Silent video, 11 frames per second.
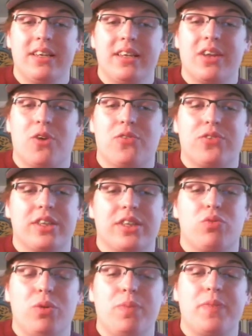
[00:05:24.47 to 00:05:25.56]
You know, for the
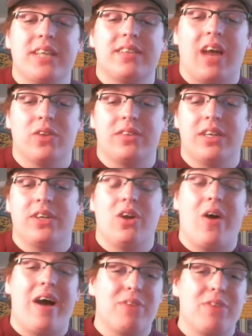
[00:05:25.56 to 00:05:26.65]
group that's out there, you know,
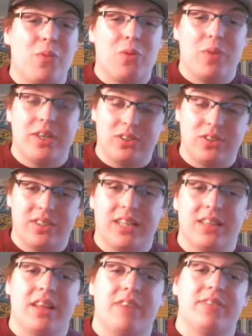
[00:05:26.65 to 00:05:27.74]
having Will Richardson at the
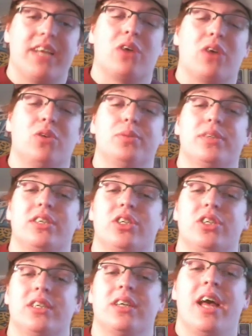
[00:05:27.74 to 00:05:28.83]
left tackle
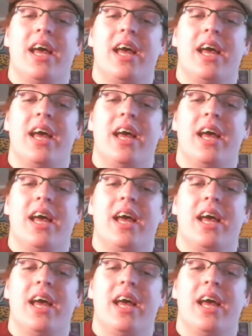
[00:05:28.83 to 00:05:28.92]
position